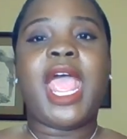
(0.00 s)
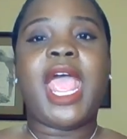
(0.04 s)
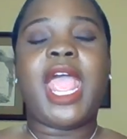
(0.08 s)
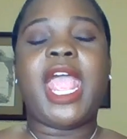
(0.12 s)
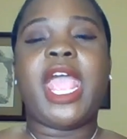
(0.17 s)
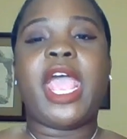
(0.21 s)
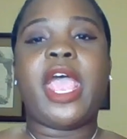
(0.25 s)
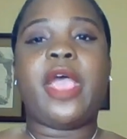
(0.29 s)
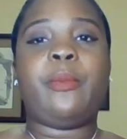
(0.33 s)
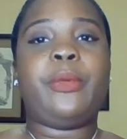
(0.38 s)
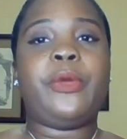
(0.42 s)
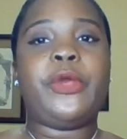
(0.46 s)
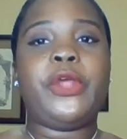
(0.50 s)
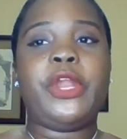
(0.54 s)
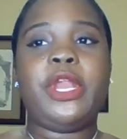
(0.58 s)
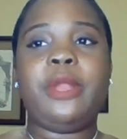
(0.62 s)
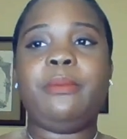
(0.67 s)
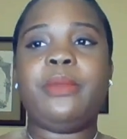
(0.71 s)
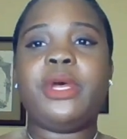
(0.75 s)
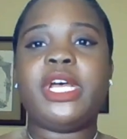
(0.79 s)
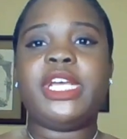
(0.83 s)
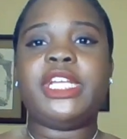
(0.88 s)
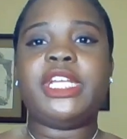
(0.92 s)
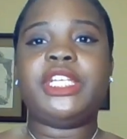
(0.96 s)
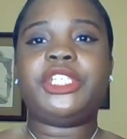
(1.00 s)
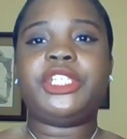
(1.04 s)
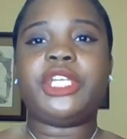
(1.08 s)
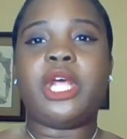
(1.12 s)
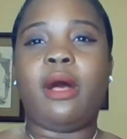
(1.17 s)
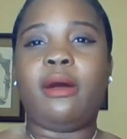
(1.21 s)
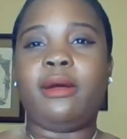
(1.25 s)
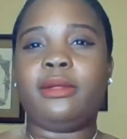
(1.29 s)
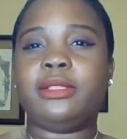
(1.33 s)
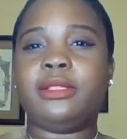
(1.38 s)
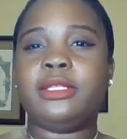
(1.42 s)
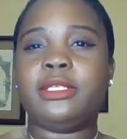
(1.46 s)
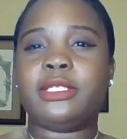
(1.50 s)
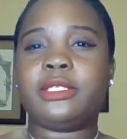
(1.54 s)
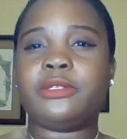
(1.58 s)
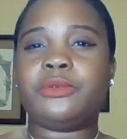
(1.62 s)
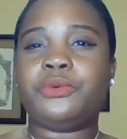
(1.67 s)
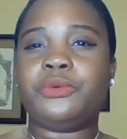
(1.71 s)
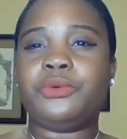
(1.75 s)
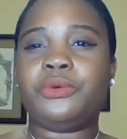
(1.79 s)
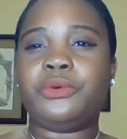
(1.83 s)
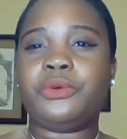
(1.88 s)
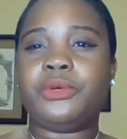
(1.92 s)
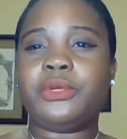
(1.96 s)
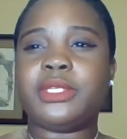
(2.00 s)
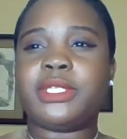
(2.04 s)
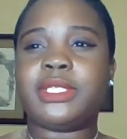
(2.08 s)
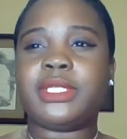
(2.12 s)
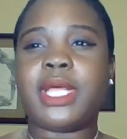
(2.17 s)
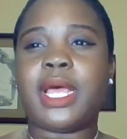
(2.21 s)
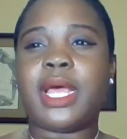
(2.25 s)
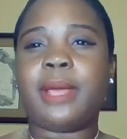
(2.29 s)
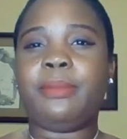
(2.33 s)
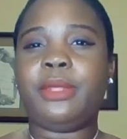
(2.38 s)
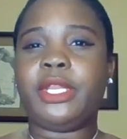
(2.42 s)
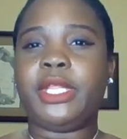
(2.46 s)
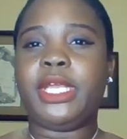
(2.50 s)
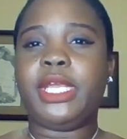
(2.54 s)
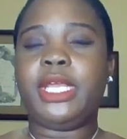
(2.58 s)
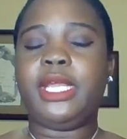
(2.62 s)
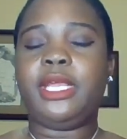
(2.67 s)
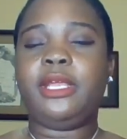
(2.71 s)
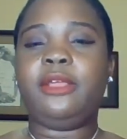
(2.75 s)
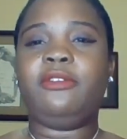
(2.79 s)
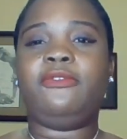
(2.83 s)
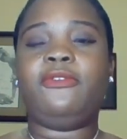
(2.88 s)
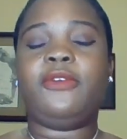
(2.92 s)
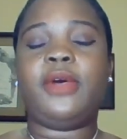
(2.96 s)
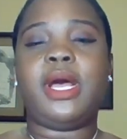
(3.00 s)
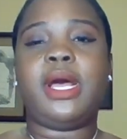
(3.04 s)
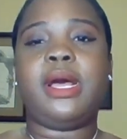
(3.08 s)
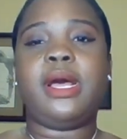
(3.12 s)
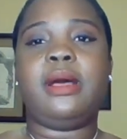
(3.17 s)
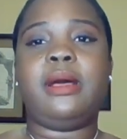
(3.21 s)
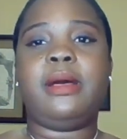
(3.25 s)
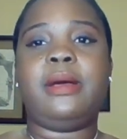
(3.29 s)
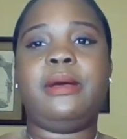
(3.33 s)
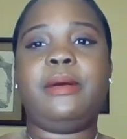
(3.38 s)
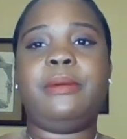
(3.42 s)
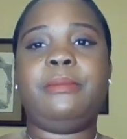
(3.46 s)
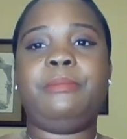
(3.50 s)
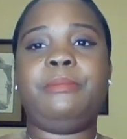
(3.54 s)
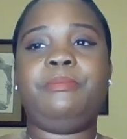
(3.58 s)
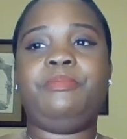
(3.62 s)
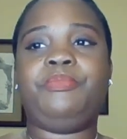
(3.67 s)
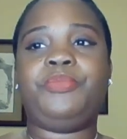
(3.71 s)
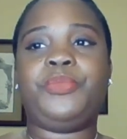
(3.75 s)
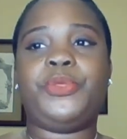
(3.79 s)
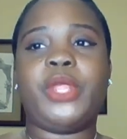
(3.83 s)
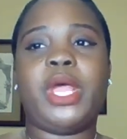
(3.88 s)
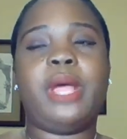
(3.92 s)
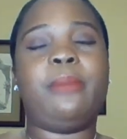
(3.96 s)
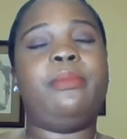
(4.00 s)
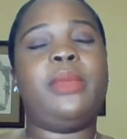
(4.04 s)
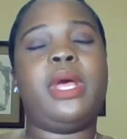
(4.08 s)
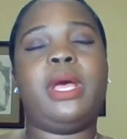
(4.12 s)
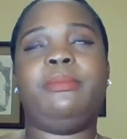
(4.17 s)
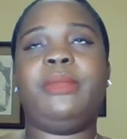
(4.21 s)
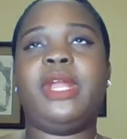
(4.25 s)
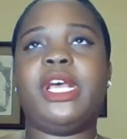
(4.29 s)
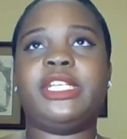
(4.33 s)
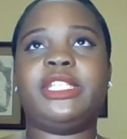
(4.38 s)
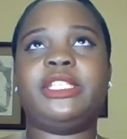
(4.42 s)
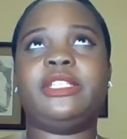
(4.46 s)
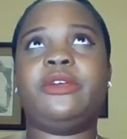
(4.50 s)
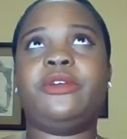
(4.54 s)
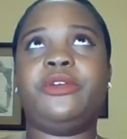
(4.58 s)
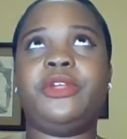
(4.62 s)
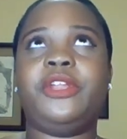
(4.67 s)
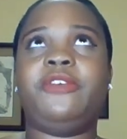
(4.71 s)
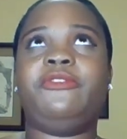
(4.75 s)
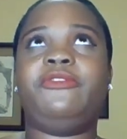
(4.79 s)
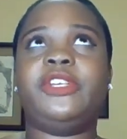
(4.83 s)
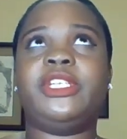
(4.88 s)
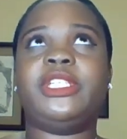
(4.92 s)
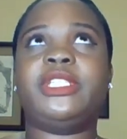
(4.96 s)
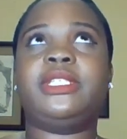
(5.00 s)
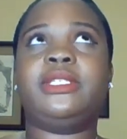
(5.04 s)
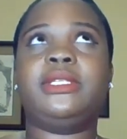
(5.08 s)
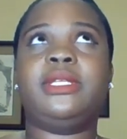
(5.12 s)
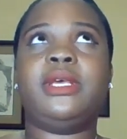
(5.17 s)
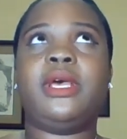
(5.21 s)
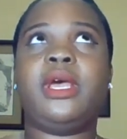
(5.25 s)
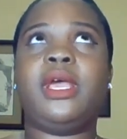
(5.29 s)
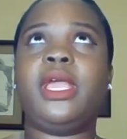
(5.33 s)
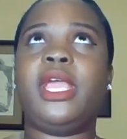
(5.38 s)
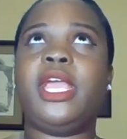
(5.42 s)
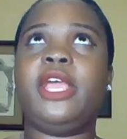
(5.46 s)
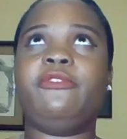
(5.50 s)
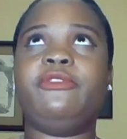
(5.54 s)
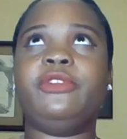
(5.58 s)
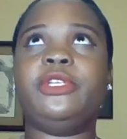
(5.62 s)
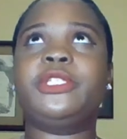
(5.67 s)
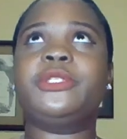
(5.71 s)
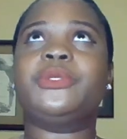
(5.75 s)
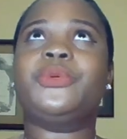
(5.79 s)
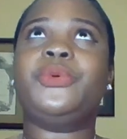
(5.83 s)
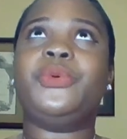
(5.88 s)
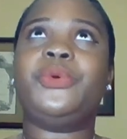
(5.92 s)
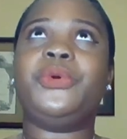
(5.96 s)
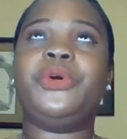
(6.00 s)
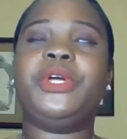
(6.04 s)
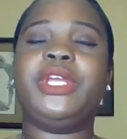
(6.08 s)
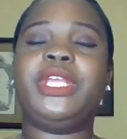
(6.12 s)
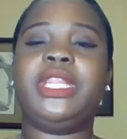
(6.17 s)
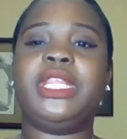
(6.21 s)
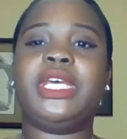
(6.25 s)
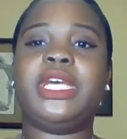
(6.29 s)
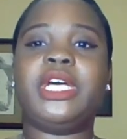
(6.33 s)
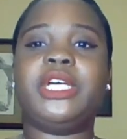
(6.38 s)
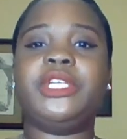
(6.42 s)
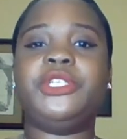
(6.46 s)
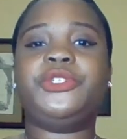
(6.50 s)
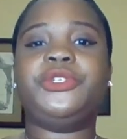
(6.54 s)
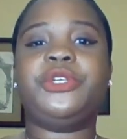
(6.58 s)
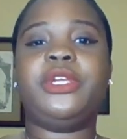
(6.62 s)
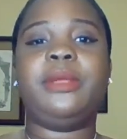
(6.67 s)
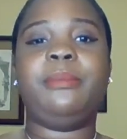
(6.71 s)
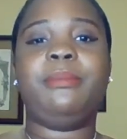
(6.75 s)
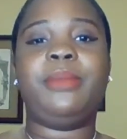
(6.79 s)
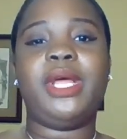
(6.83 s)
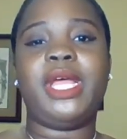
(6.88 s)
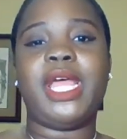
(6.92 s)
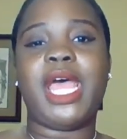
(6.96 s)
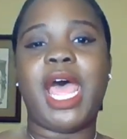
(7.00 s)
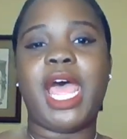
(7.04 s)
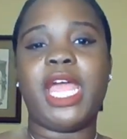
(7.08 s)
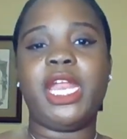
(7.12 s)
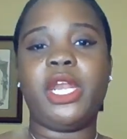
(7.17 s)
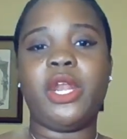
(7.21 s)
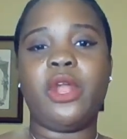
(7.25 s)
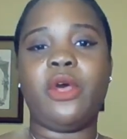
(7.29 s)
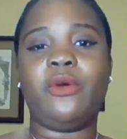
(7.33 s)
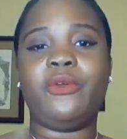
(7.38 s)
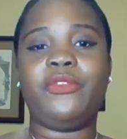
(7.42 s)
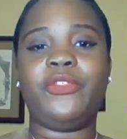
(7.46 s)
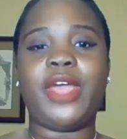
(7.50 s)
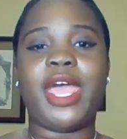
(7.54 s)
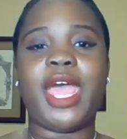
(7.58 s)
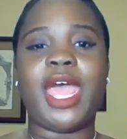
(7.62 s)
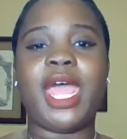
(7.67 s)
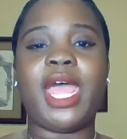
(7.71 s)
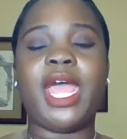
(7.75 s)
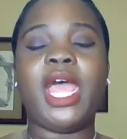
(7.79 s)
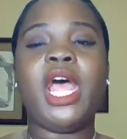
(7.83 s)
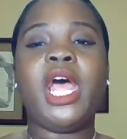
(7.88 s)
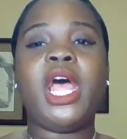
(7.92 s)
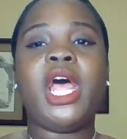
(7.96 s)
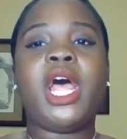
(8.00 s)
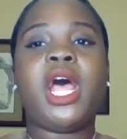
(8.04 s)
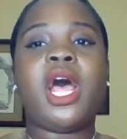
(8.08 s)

and pretty much all the schools, I believe, I'm not certain if it's every school in the country, but I know that